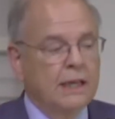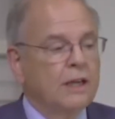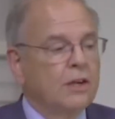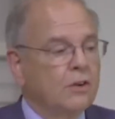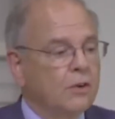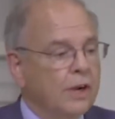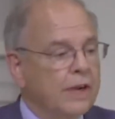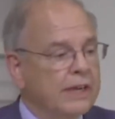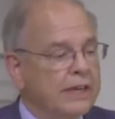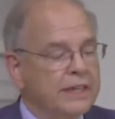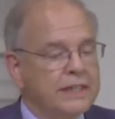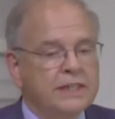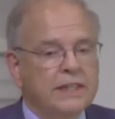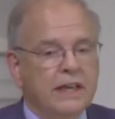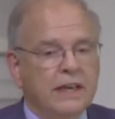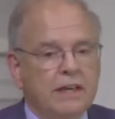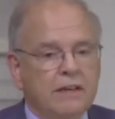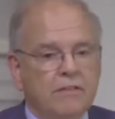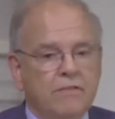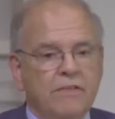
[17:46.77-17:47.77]
"Great is
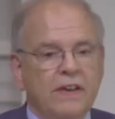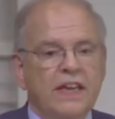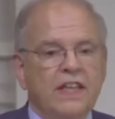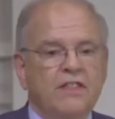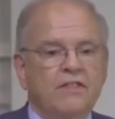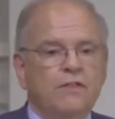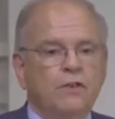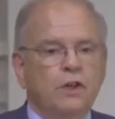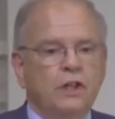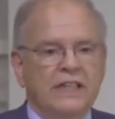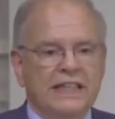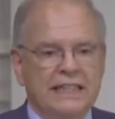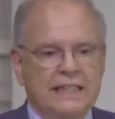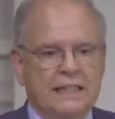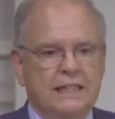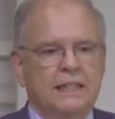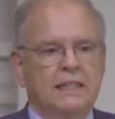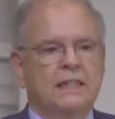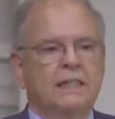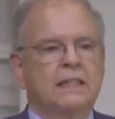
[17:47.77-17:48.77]
Thy
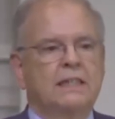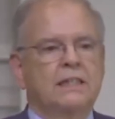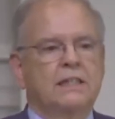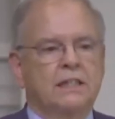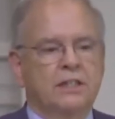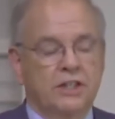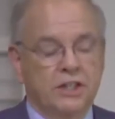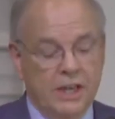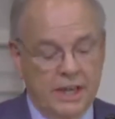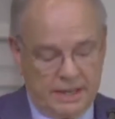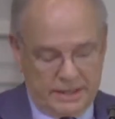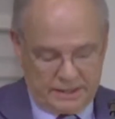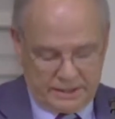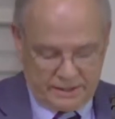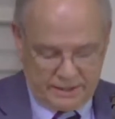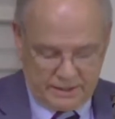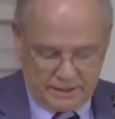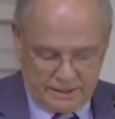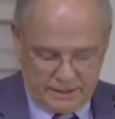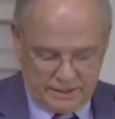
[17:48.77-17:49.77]
Faithfulness,"
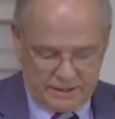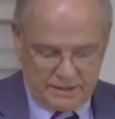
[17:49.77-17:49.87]
suggests.